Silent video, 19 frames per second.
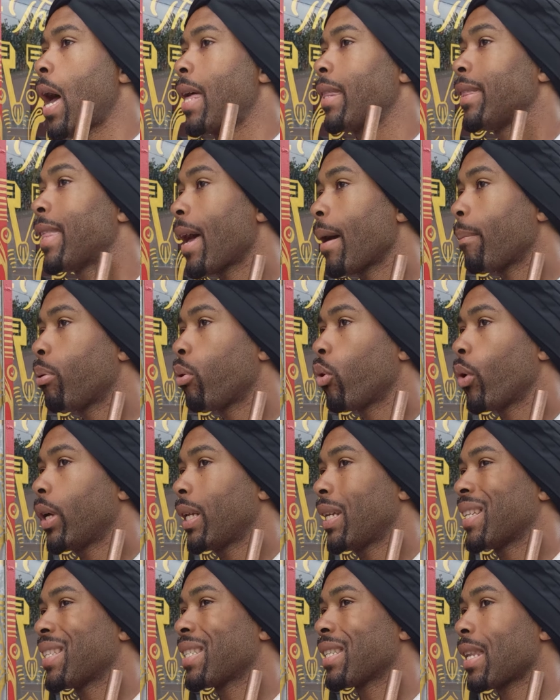at that
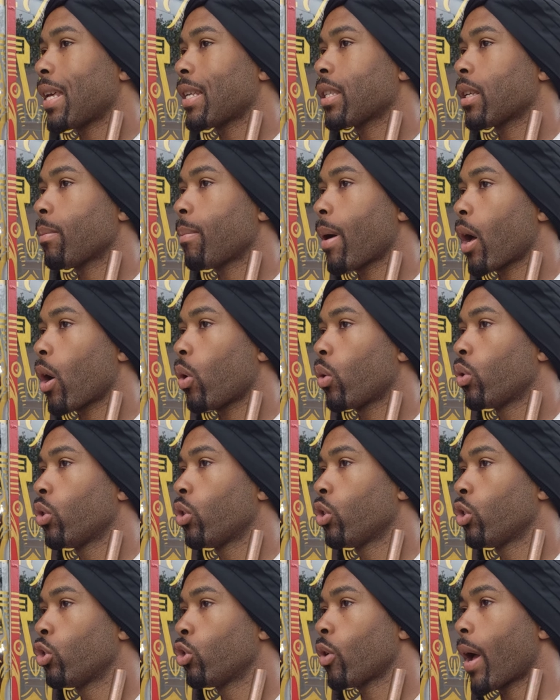point it's less about
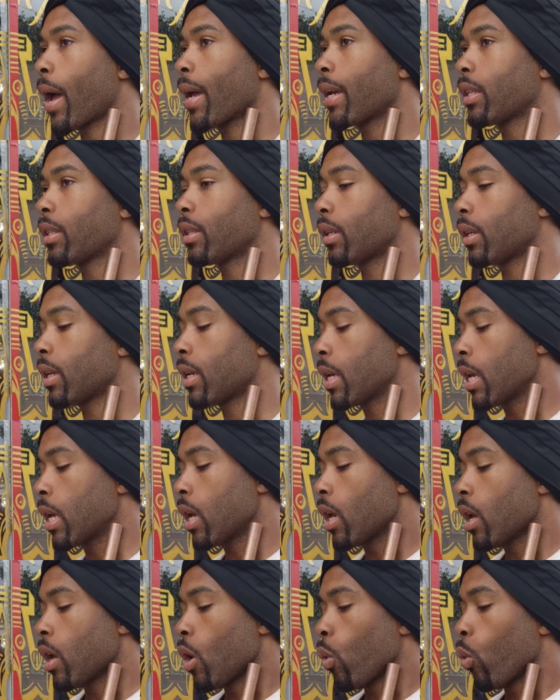trying to
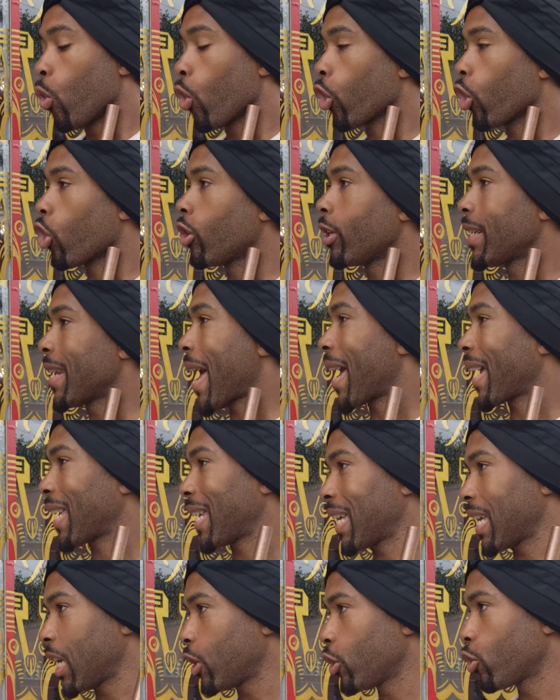work on
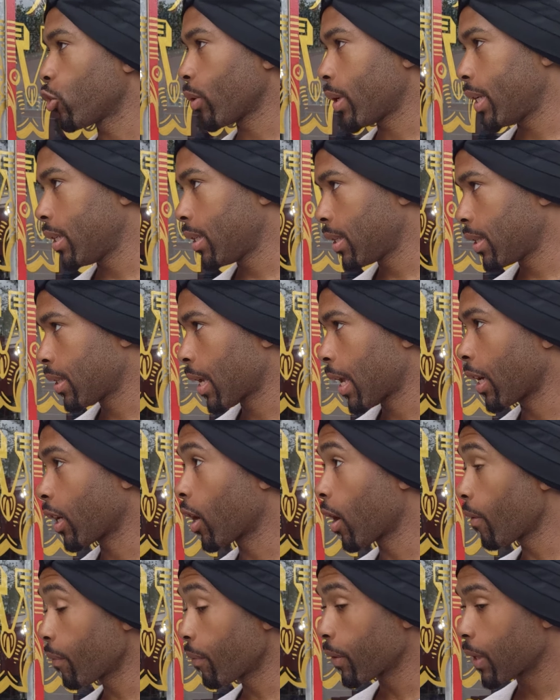nagging injuries and
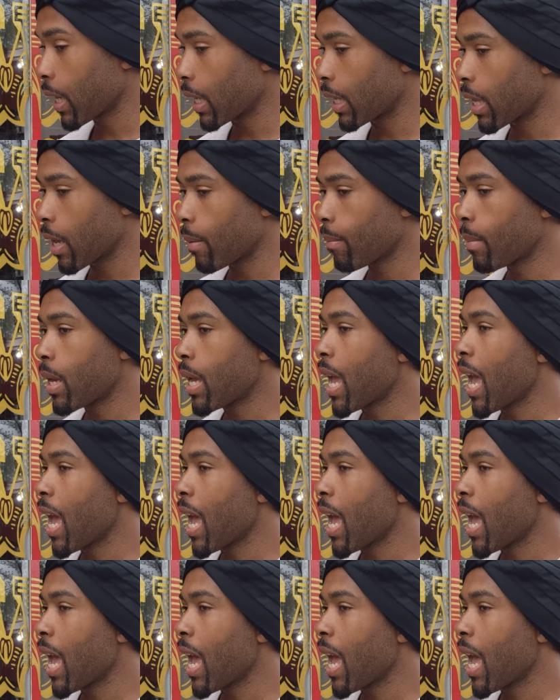comforting them,